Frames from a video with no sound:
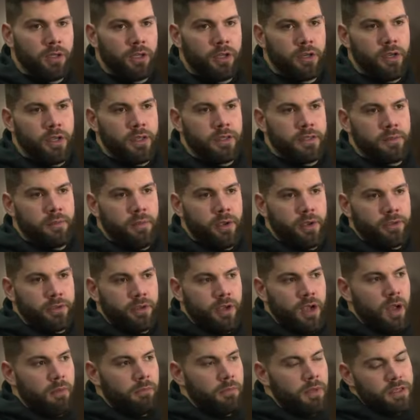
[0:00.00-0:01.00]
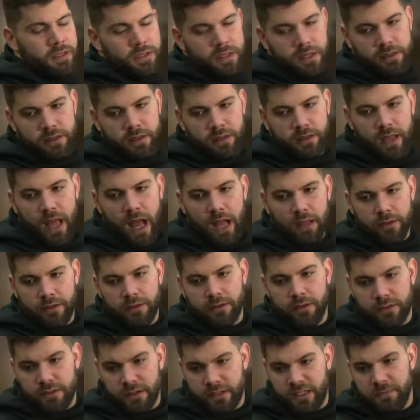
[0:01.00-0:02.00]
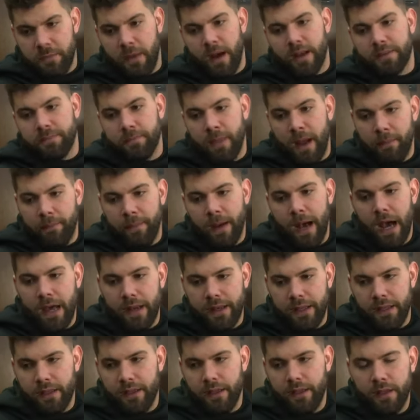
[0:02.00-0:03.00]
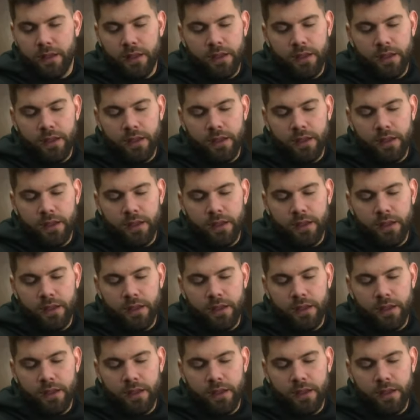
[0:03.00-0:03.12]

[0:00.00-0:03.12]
learning to make sure I'm listening to the doctors, listening to my, my body,